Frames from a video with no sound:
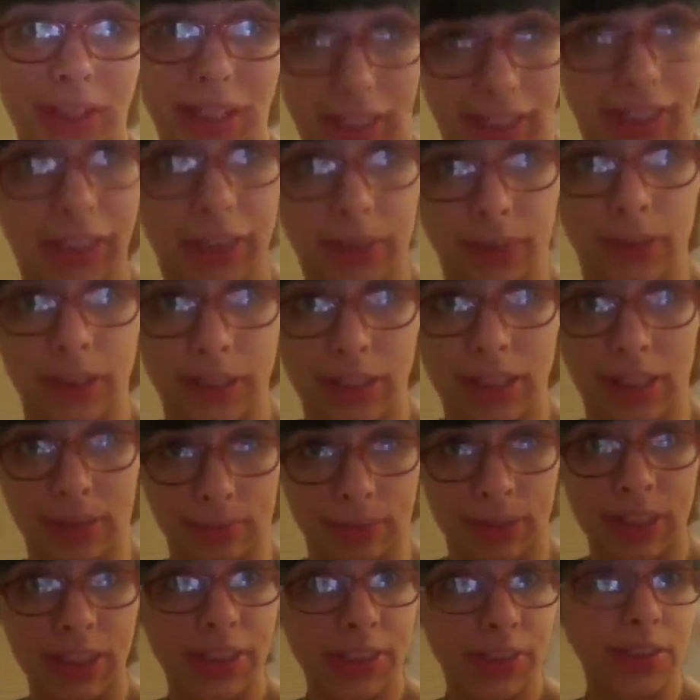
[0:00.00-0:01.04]
at 3 a.m.
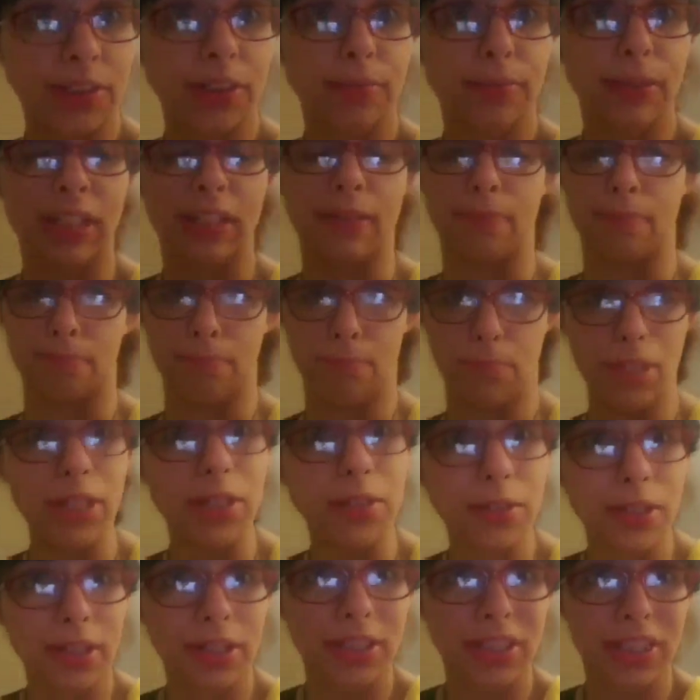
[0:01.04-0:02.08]
He's going to be a
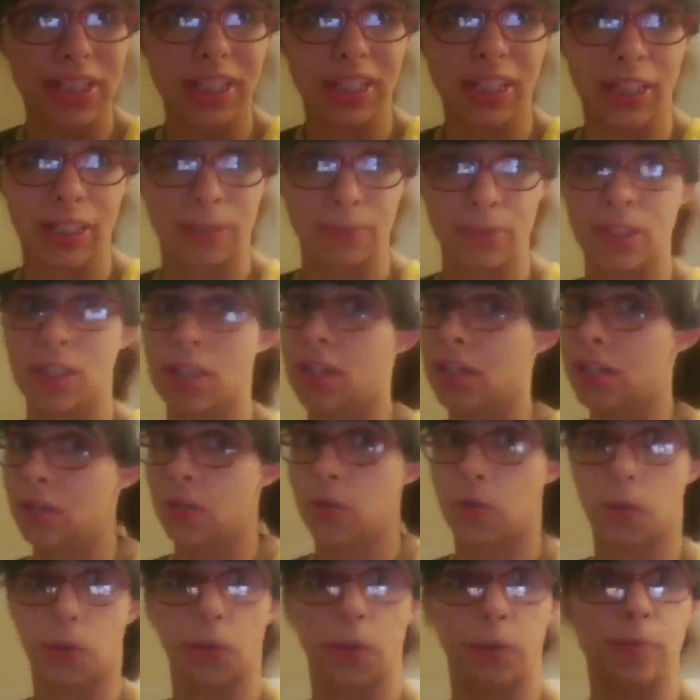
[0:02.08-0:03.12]
million times,
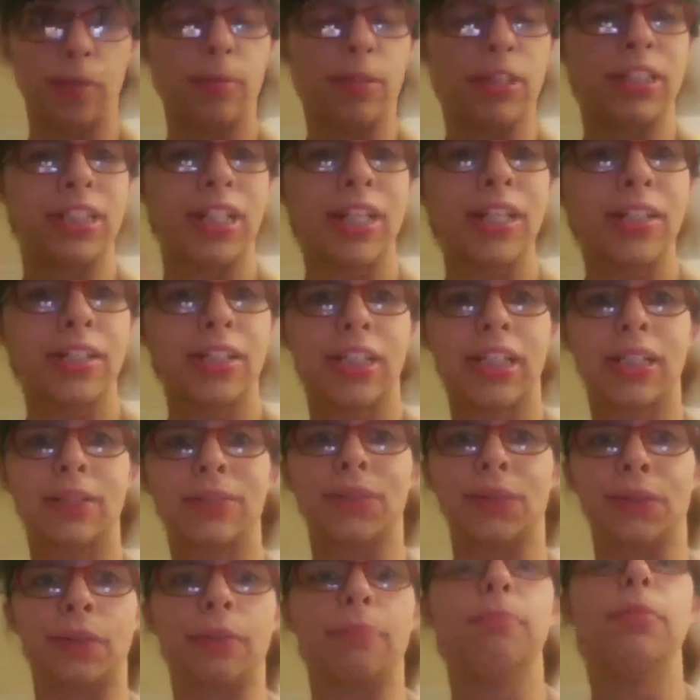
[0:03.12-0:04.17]
or maybe 10 times,
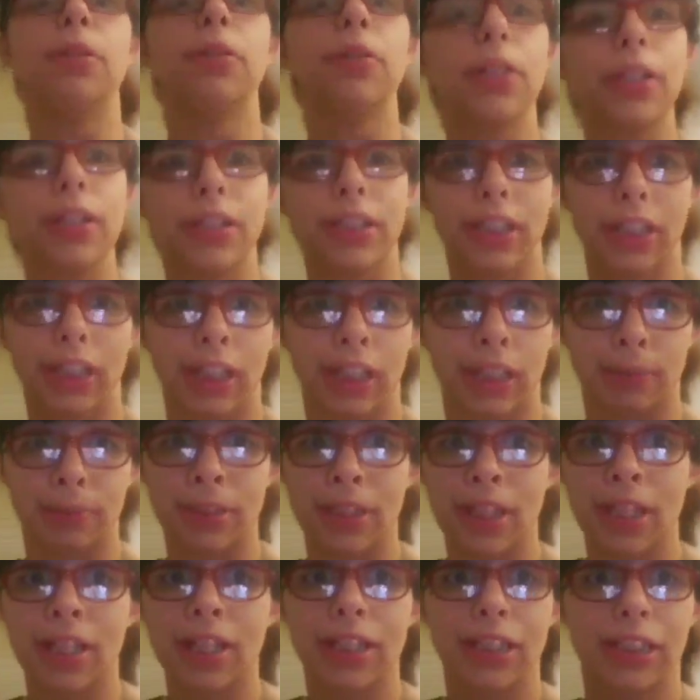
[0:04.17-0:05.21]
or a million
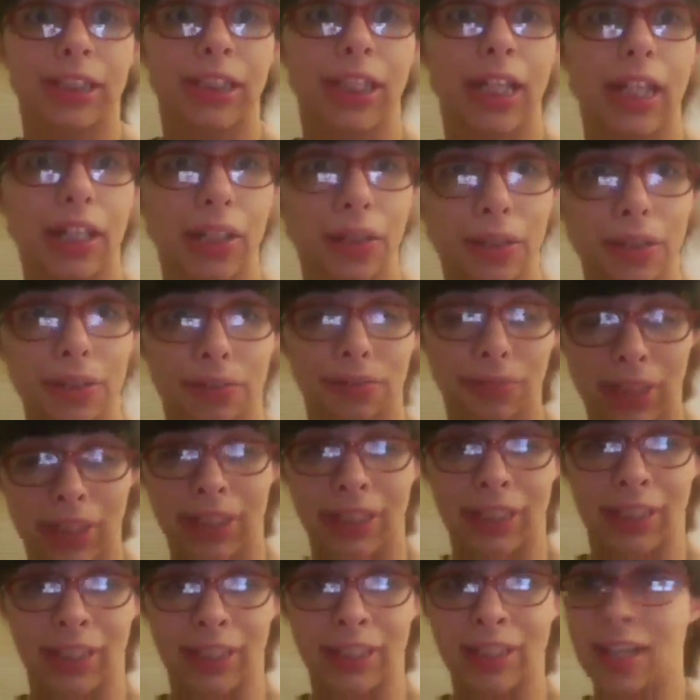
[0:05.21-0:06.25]
times
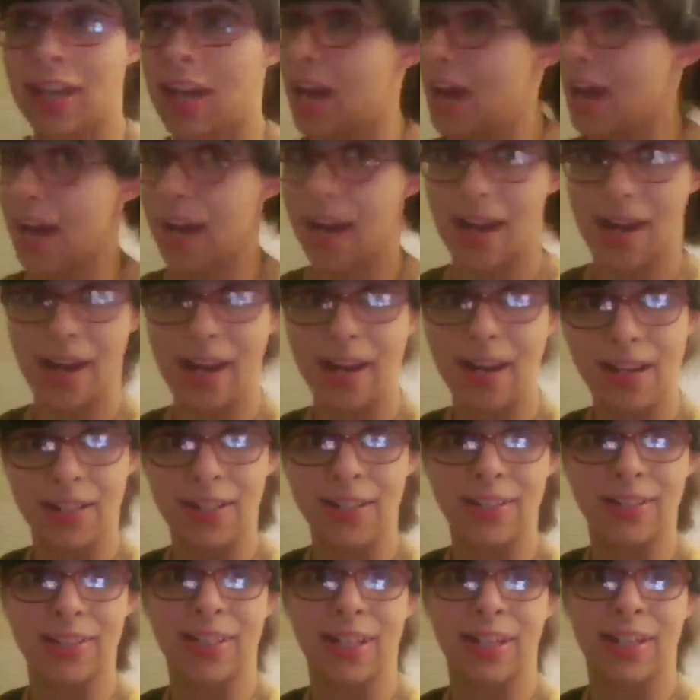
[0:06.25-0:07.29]
terrifying
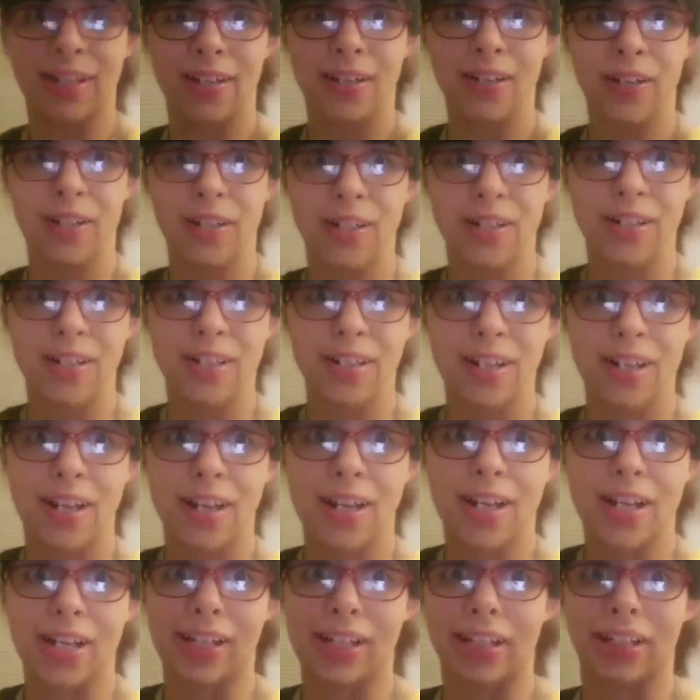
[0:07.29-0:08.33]
and
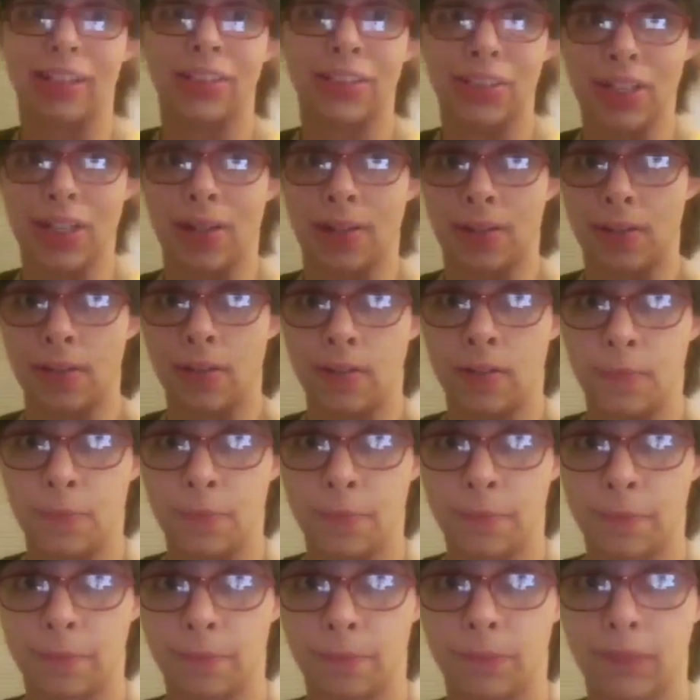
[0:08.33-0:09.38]
insane.
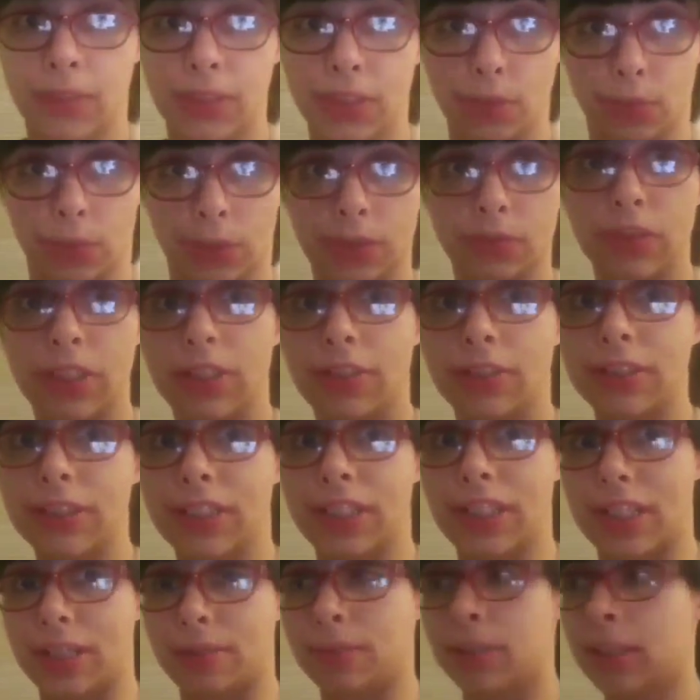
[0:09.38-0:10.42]
So once we hear and
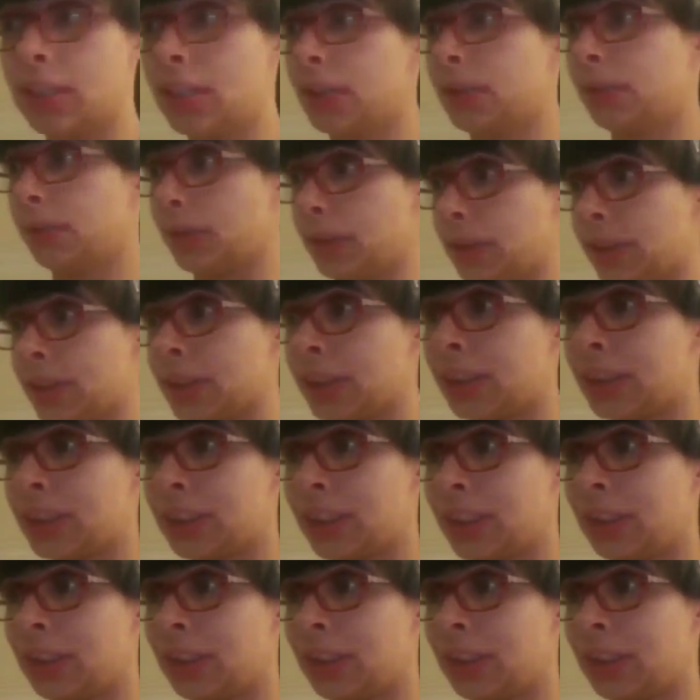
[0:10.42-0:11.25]
see him, we're going to talk to